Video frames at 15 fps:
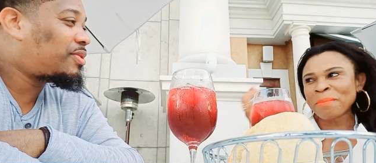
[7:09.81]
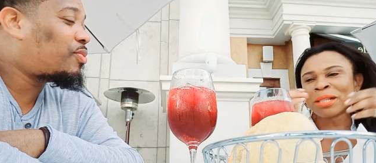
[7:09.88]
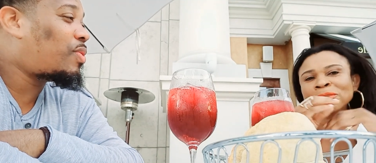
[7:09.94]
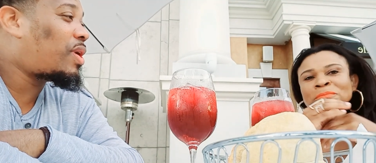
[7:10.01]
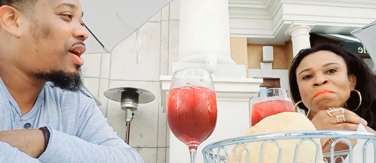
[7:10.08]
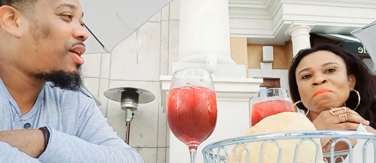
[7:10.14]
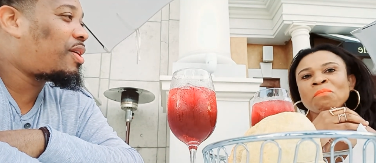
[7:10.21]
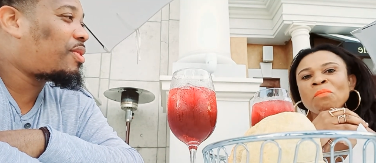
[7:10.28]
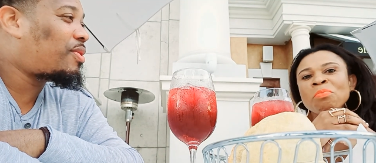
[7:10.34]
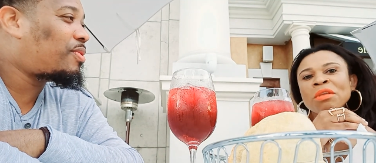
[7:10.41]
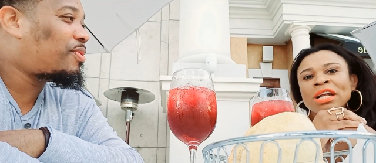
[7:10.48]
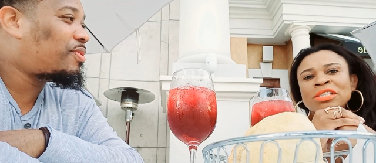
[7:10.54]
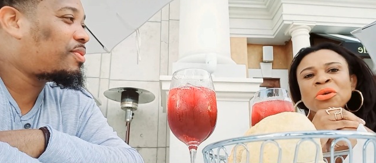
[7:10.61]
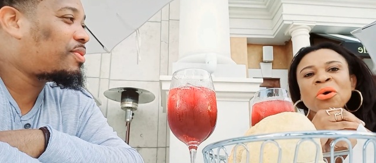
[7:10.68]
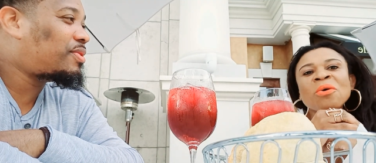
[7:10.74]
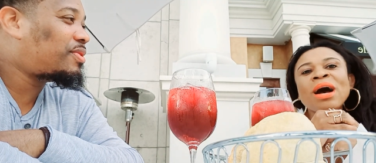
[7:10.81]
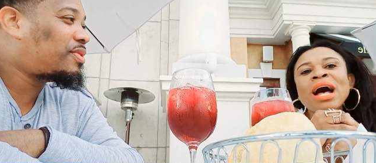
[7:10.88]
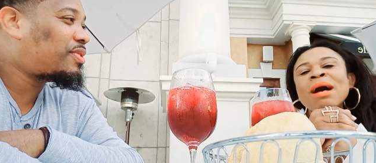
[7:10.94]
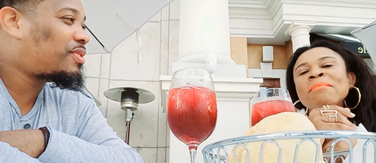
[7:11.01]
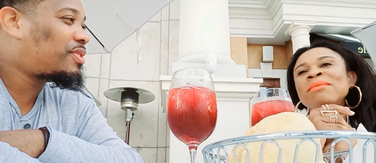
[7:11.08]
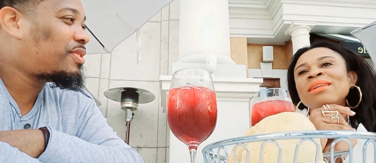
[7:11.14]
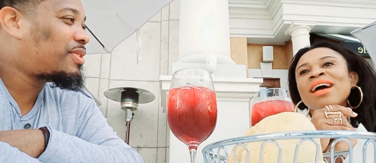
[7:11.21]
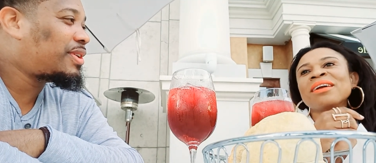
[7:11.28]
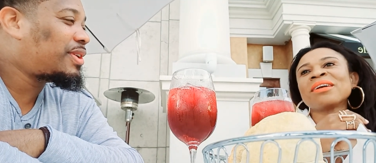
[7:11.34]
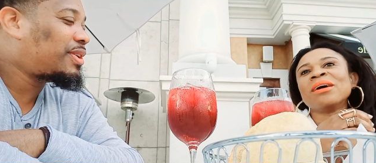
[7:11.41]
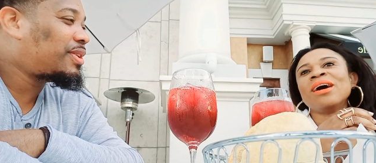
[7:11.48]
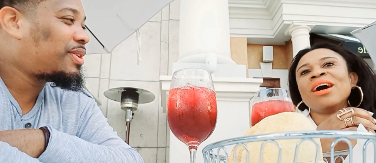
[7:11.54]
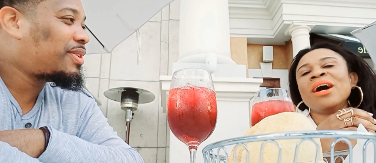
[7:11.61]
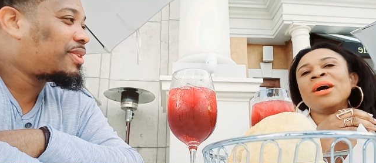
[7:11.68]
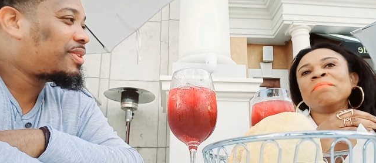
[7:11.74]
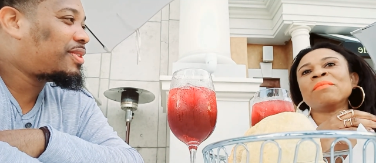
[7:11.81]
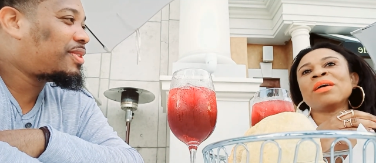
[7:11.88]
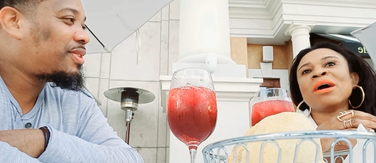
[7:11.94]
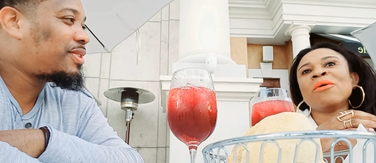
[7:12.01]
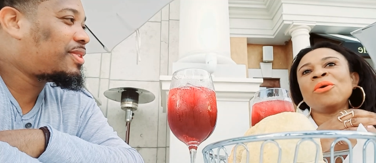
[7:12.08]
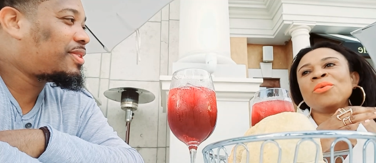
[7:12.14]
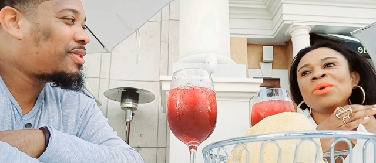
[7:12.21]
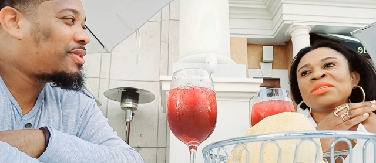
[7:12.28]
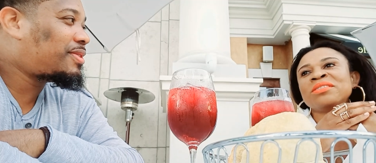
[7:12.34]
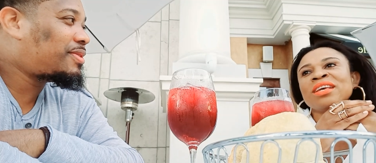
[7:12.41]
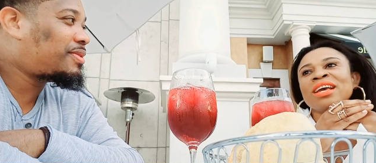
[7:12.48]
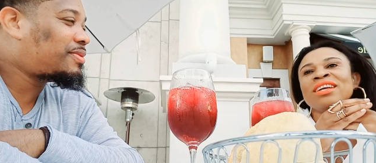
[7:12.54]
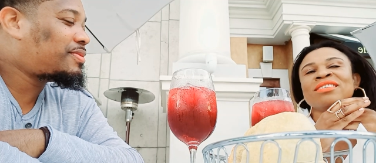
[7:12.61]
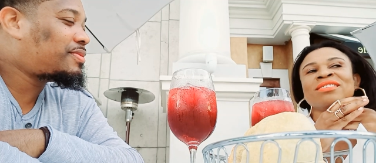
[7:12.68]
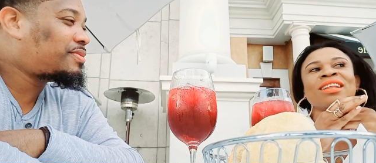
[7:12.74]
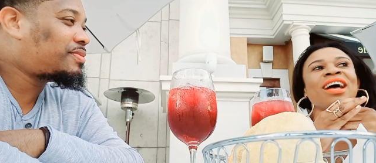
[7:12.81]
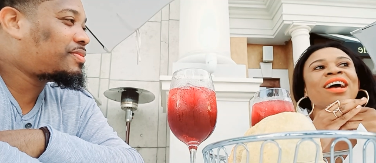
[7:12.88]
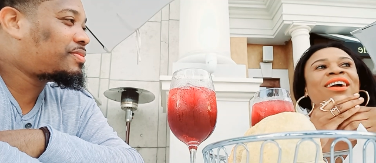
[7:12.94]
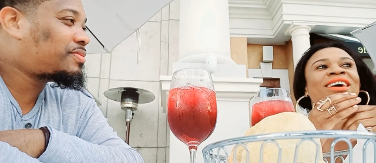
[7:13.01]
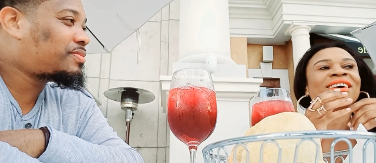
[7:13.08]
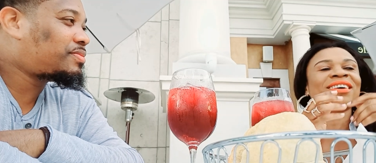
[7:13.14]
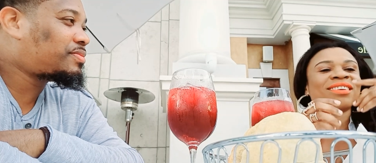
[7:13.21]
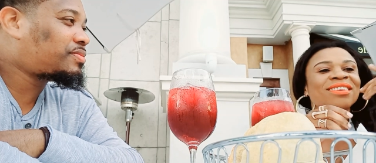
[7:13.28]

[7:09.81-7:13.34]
Speaker 1: Wow. So I'm like, uh, um, I always say it's like. Uh,